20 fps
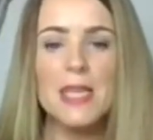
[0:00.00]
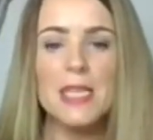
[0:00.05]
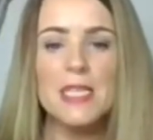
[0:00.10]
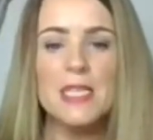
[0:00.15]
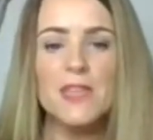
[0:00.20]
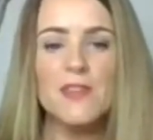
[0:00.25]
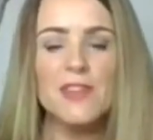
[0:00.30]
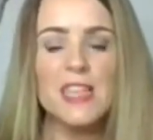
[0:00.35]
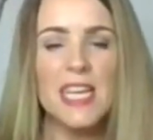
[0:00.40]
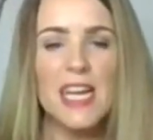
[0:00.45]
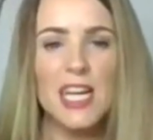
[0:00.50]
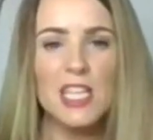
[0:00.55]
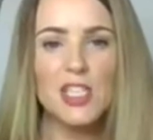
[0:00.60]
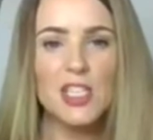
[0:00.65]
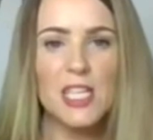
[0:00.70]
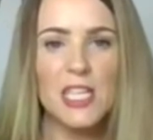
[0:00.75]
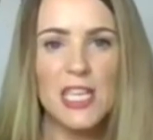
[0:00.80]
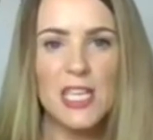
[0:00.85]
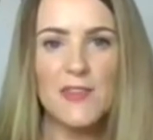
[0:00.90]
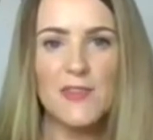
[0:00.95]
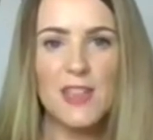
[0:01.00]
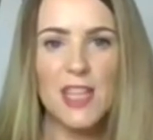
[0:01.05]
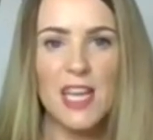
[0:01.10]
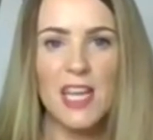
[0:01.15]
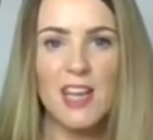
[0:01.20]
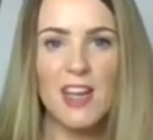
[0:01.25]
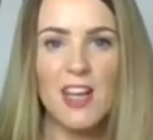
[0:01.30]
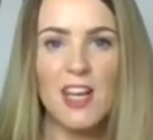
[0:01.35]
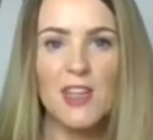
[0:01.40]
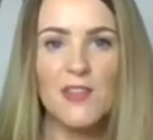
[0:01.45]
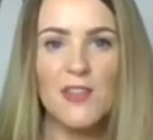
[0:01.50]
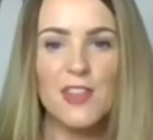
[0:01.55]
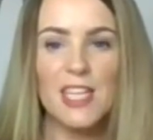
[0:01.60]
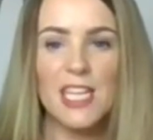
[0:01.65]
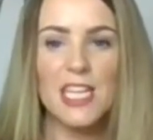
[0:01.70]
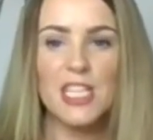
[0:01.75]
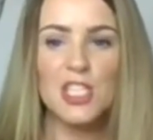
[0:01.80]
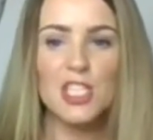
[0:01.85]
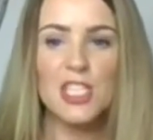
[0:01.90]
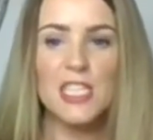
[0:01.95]
is if they actually live their life and they
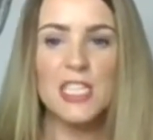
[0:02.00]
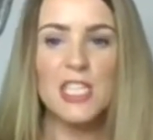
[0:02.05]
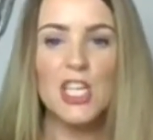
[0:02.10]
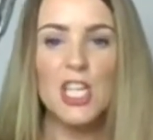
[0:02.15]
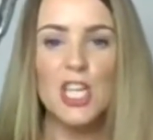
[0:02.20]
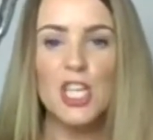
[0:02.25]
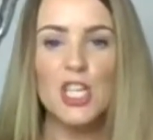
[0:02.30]
actually